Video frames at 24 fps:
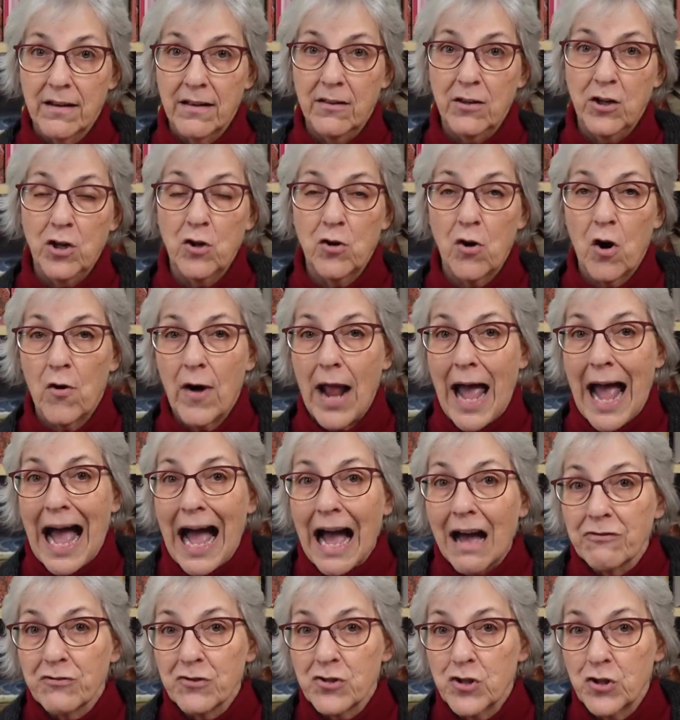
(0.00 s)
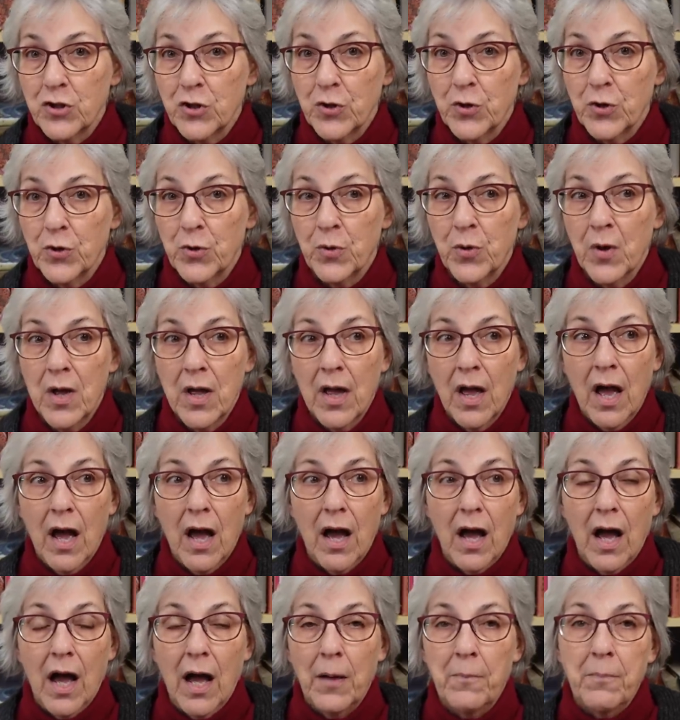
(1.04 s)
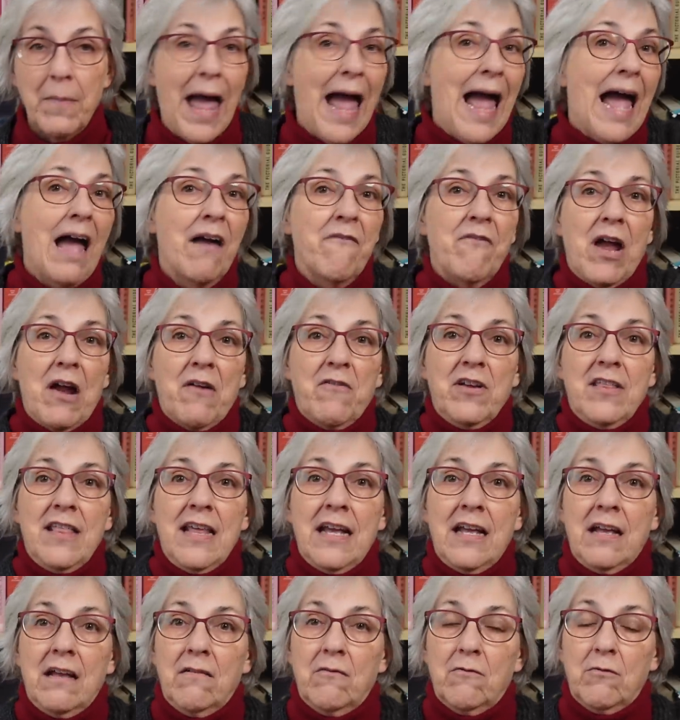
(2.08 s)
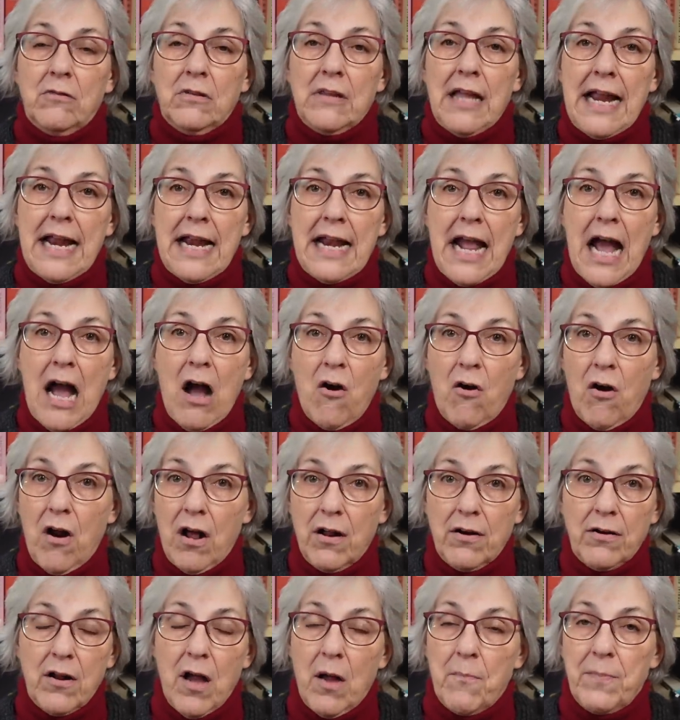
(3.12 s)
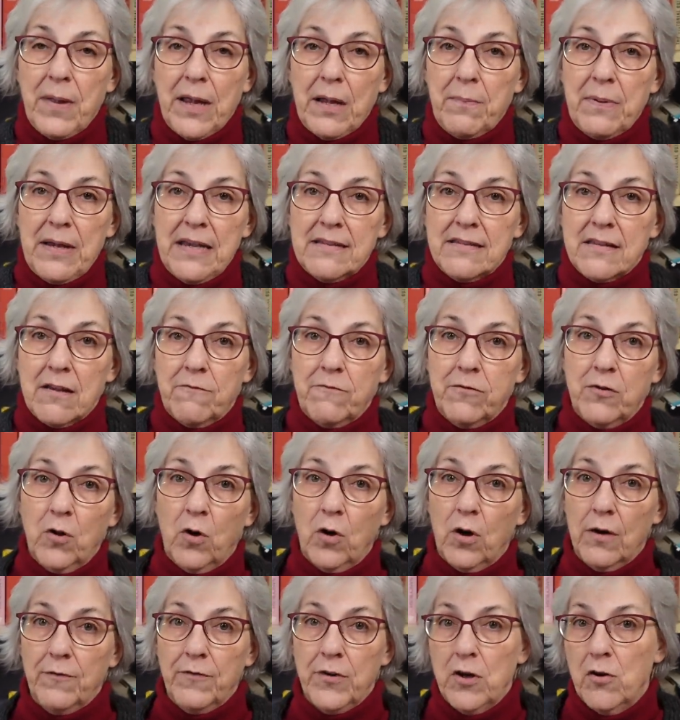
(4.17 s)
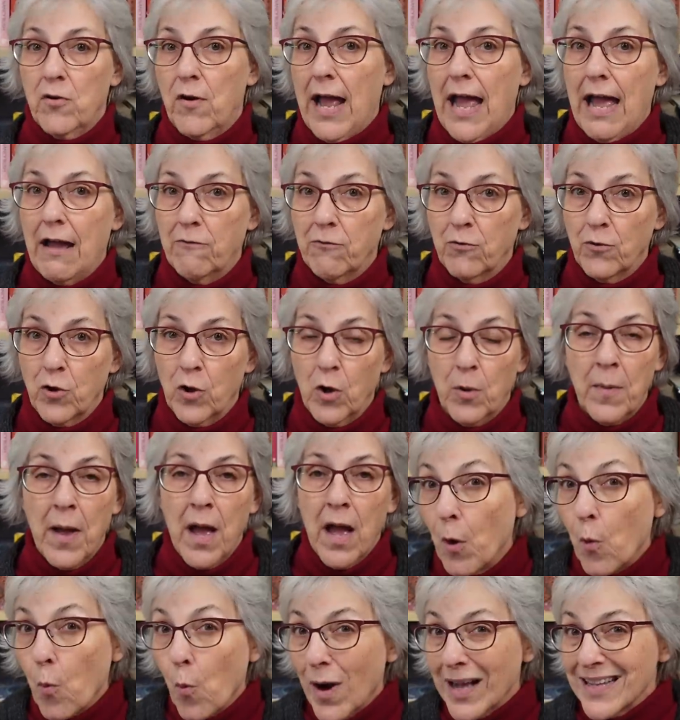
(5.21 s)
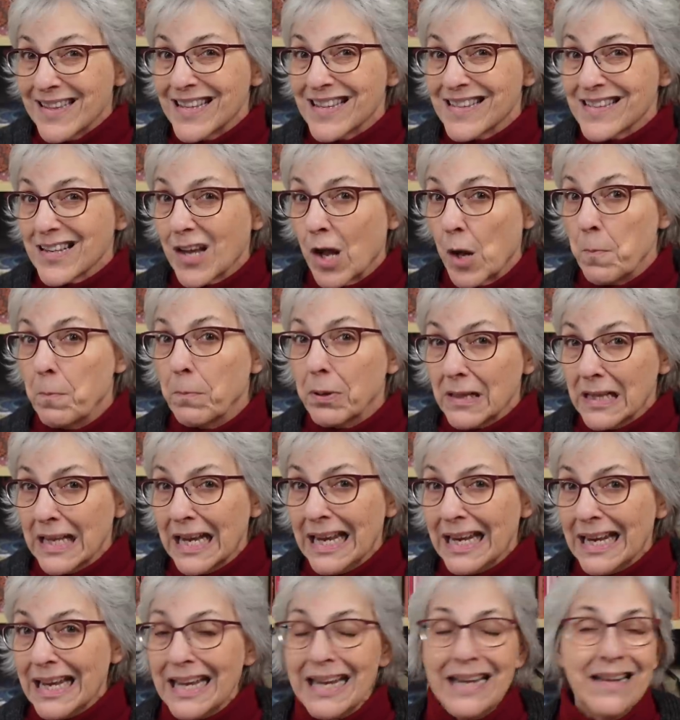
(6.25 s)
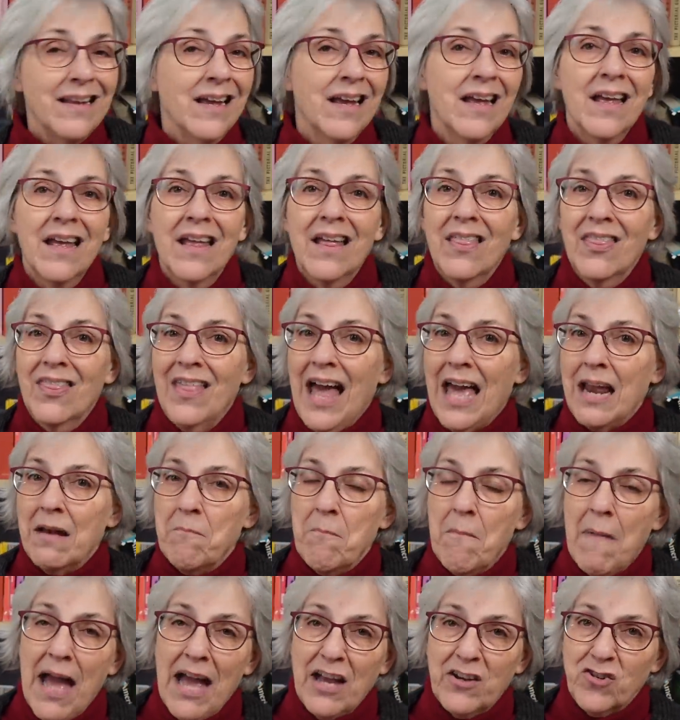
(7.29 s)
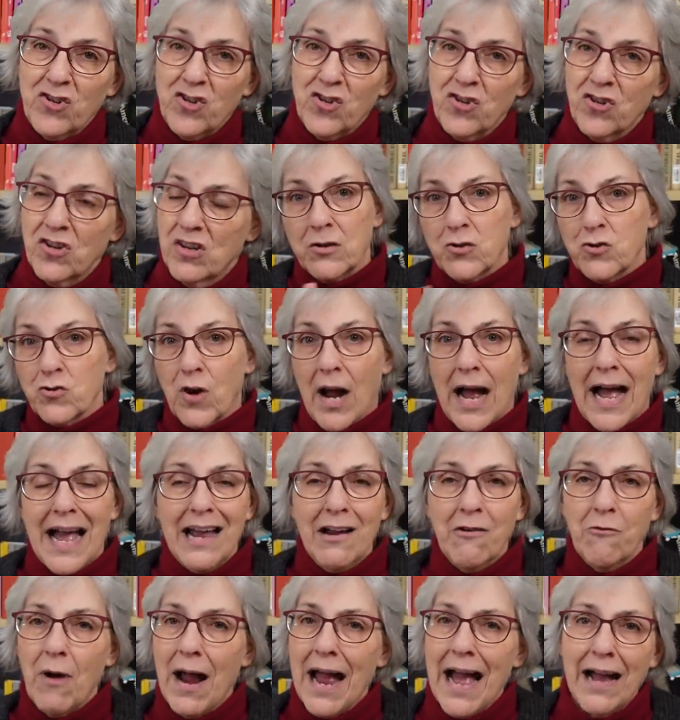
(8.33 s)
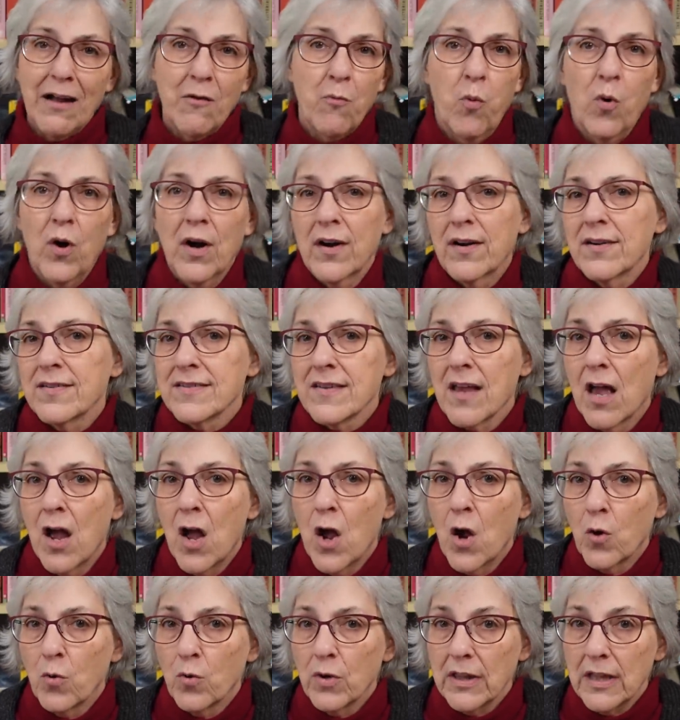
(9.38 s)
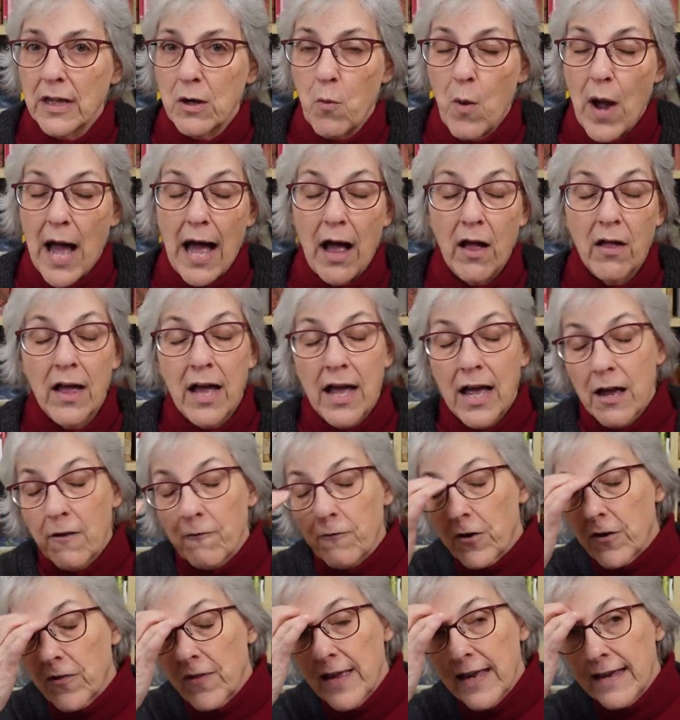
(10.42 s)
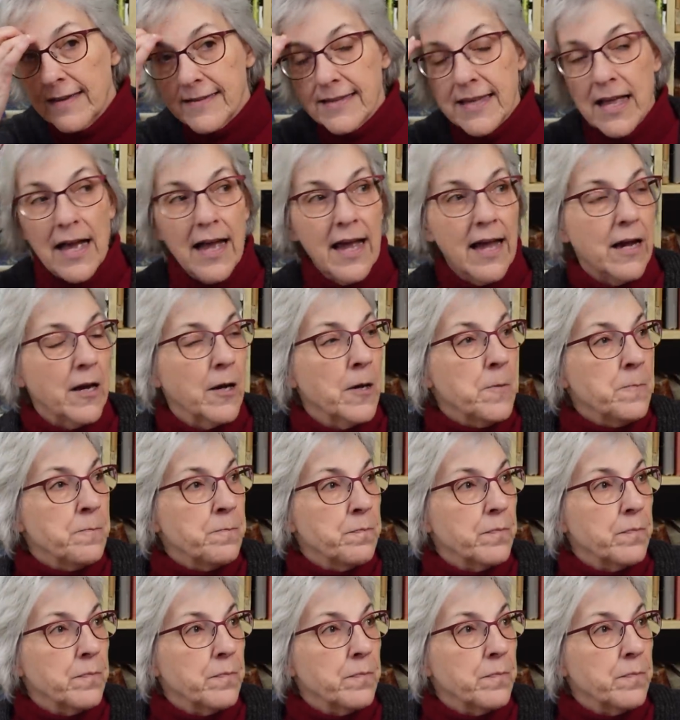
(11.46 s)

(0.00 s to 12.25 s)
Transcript: you don't have to have everything laid out on a big piece of floor if you don't have room. But once it's completed, that mesh drying rack works really well. For things like